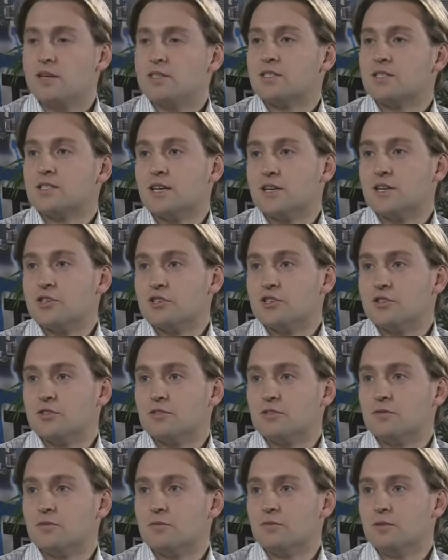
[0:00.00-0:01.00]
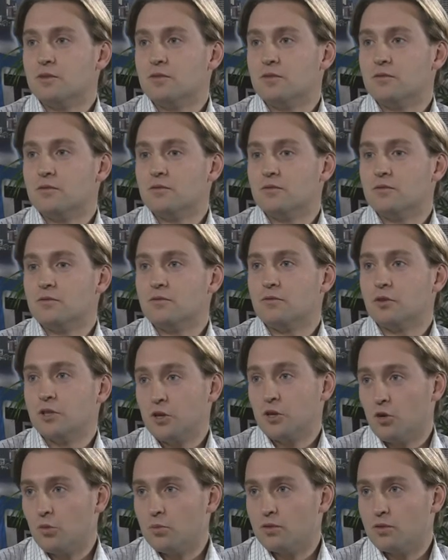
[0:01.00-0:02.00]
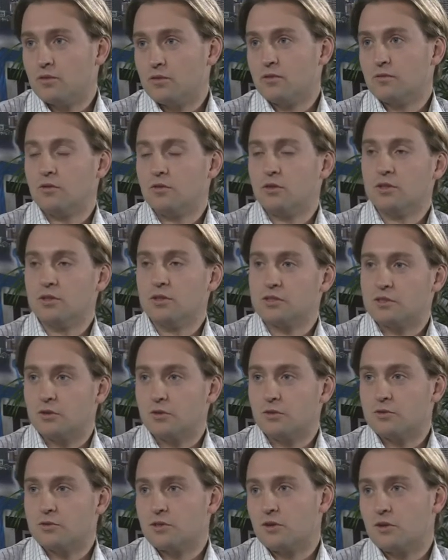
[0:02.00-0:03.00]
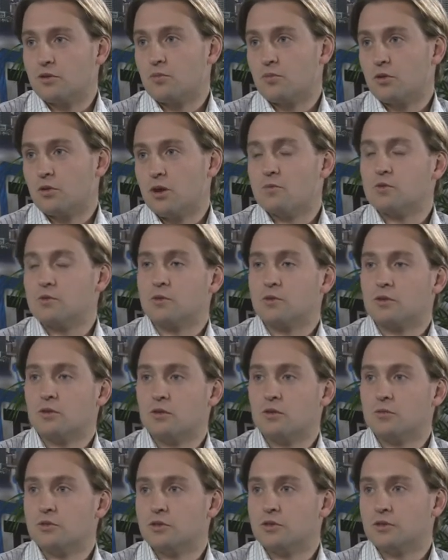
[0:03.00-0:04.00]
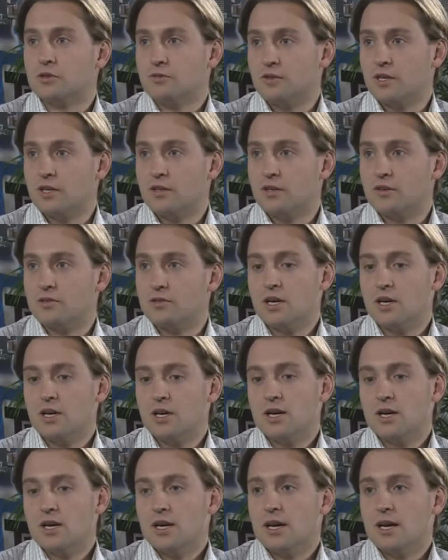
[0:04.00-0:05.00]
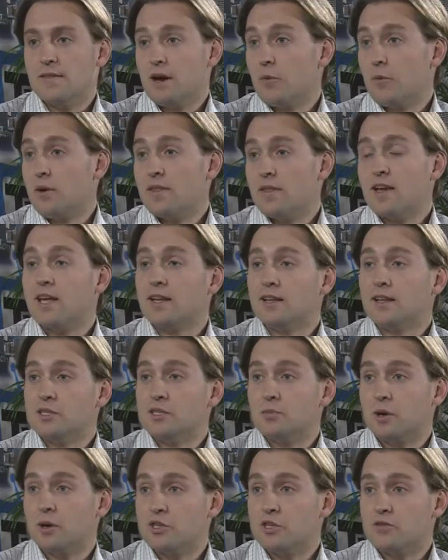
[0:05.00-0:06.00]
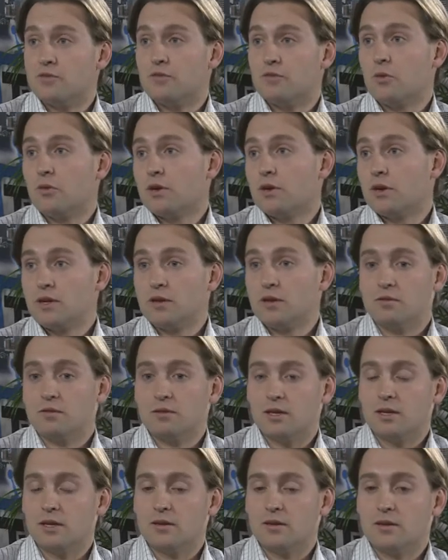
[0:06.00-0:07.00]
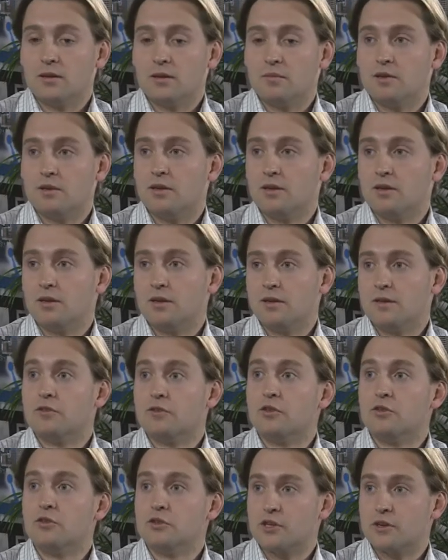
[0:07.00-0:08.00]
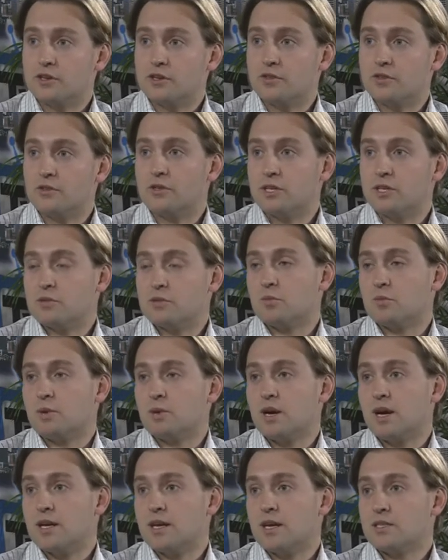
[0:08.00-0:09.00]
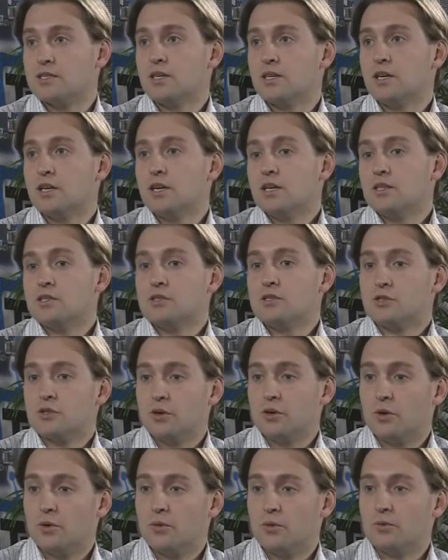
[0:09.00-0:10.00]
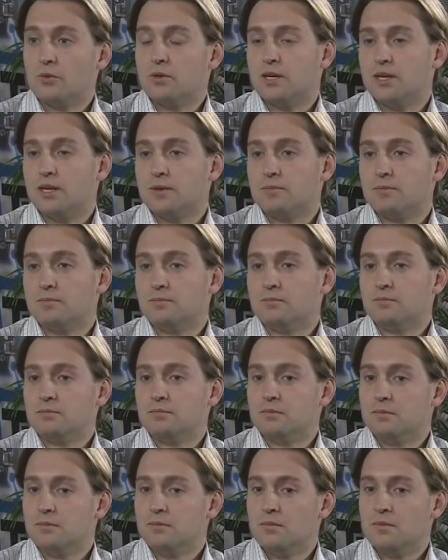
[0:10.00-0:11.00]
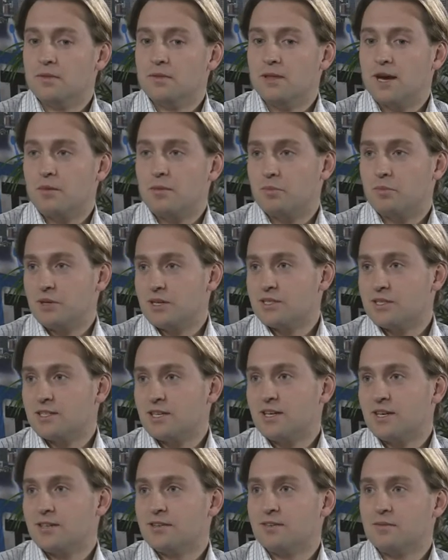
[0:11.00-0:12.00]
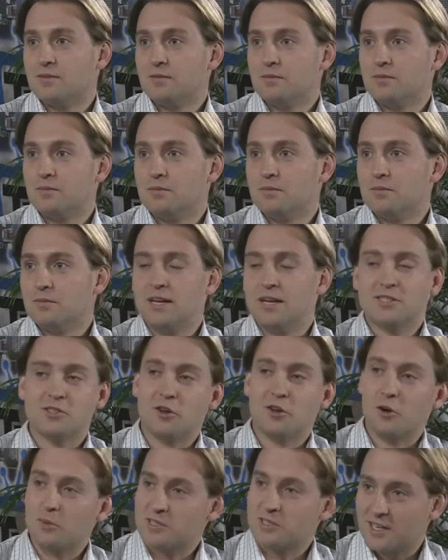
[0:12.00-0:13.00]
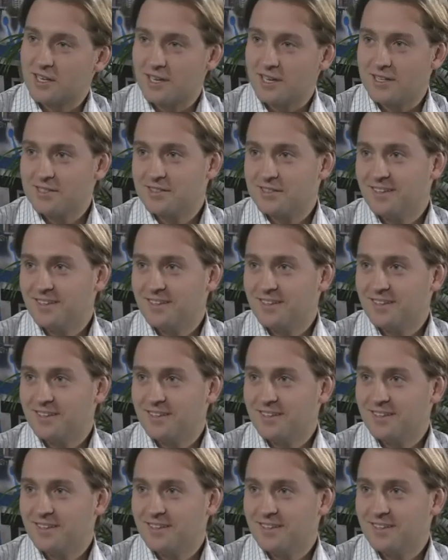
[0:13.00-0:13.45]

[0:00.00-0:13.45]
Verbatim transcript: intention to be fully open, fully disclose all the problems with the home to the vendors. and that way, they can at least budget for it, and, and, and be and the fiduciary duty has been passed. So um, that being said, that's not always the case.